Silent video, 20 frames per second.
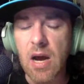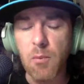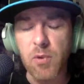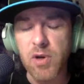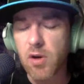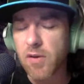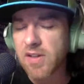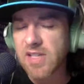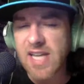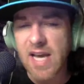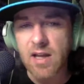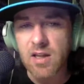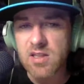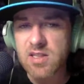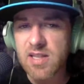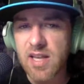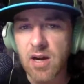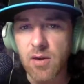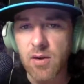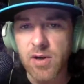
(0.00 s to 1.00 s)
We know the
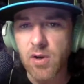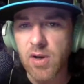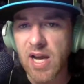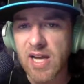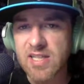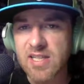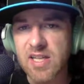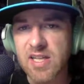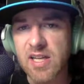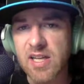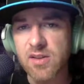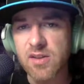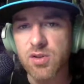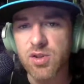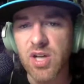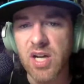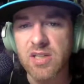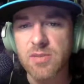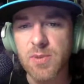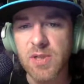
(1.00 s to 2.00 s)
talent's there. We know guys can hit their
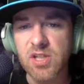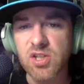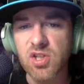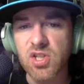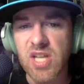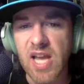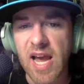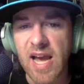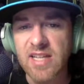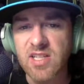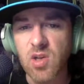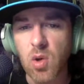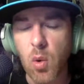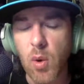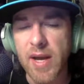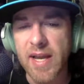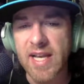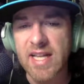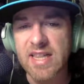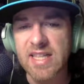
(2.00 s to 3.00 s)
shots, but it just hasn't
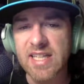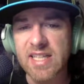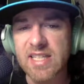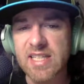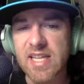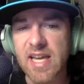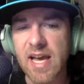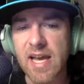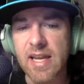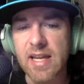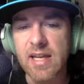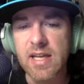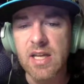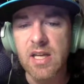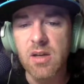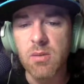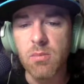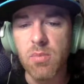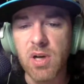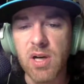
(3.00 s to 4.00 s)
quite clicked yet.
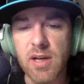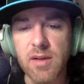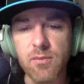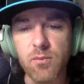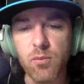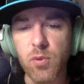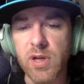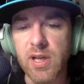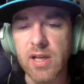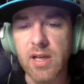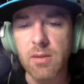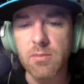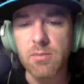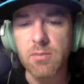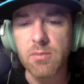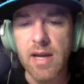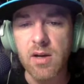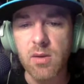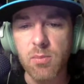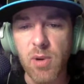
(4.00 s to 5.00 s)
But when it comes
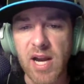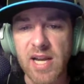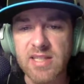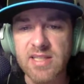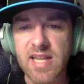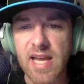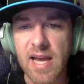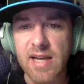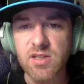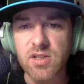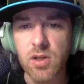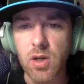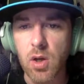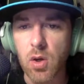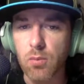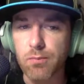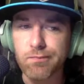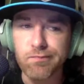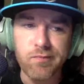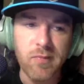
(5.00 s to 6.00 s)
down to brass tacks,
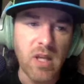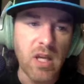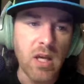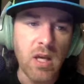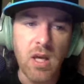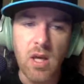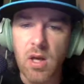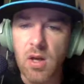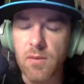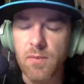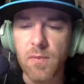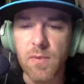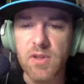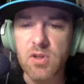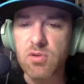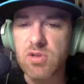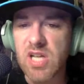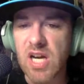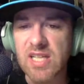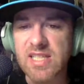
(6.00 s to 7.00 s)

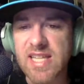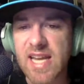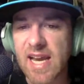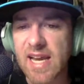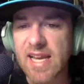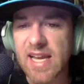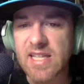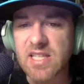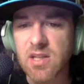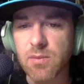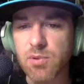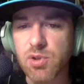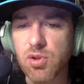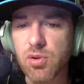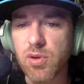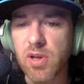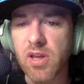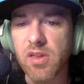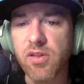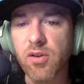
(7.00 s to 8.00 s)
Utah Tech ends up
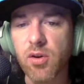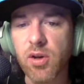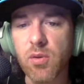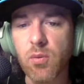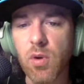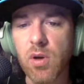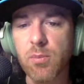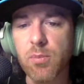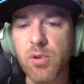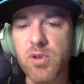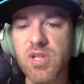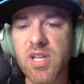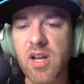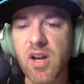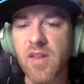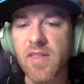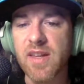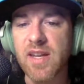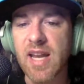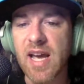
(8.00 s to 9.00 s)
shooting
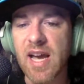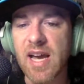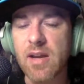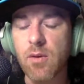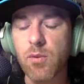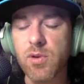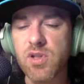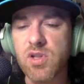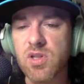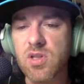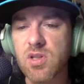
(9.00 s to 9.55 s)
31% on the night, which